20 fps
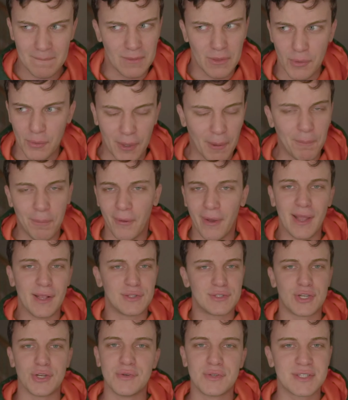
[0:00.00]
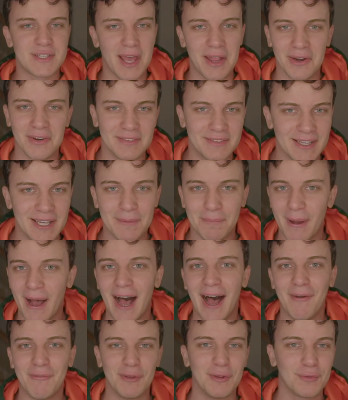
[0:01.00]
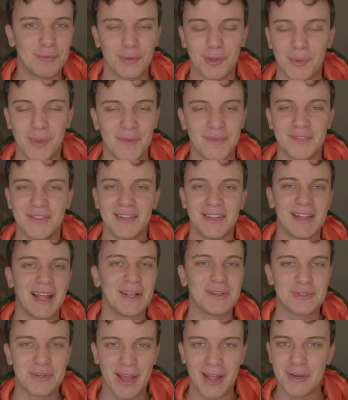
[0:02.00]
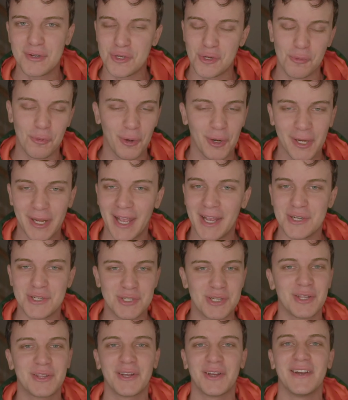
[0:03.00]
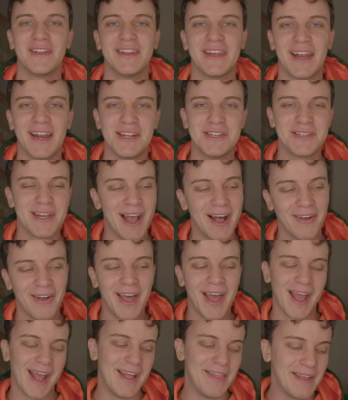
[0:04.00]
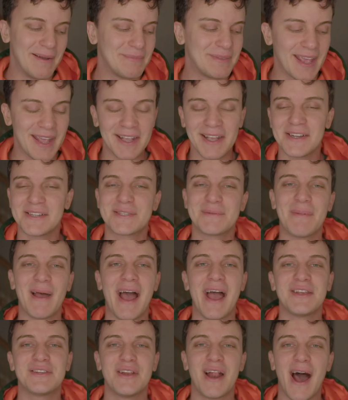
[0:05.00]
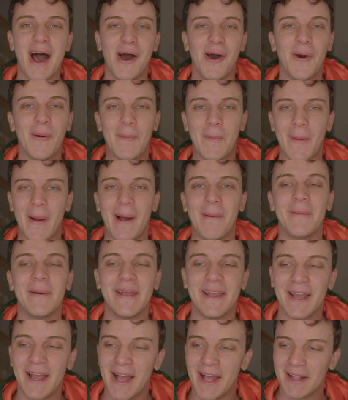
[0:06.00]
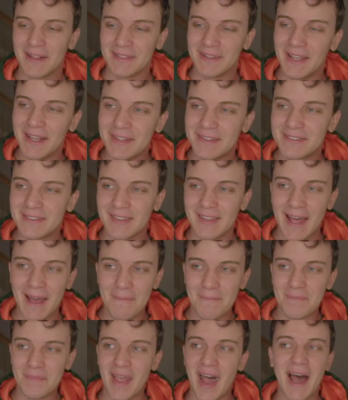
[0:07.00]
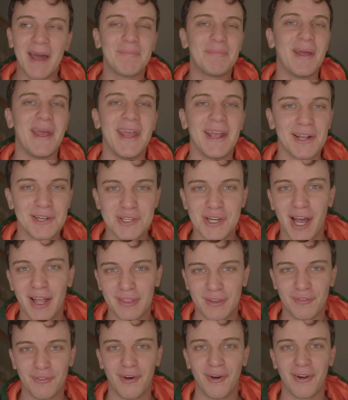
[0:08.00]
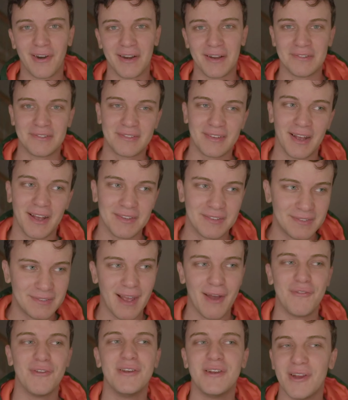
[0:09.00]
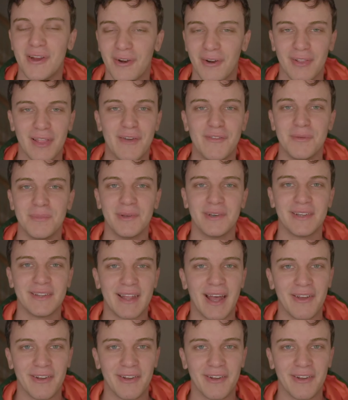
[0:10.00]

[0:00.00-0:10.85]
you could play two center deep. Obviously, we've seen that strategy work a shit ton in the NHL, and them taking Sebastian Aho probably leads to them not paying John Tavares a seven year, $11 million